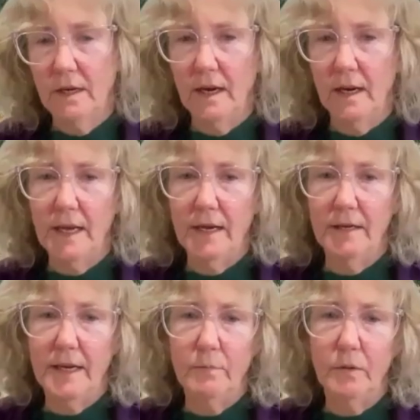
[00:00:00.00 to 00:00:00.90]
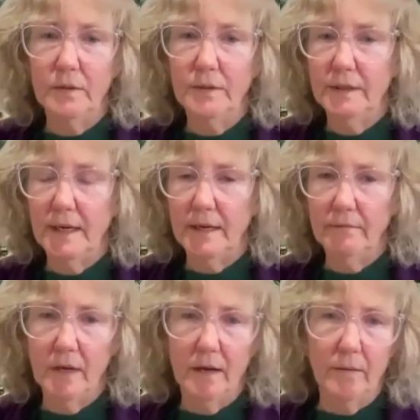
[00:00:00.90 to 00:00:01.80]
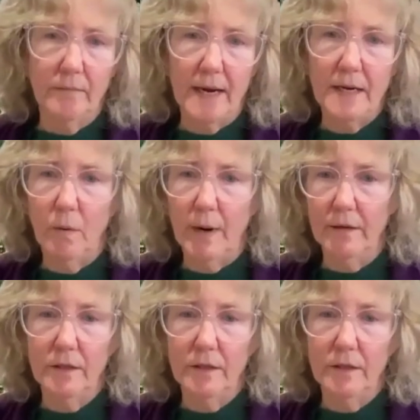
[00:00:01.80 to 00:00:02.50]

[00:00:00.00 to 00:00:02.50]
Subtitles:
and that enabled anywhere,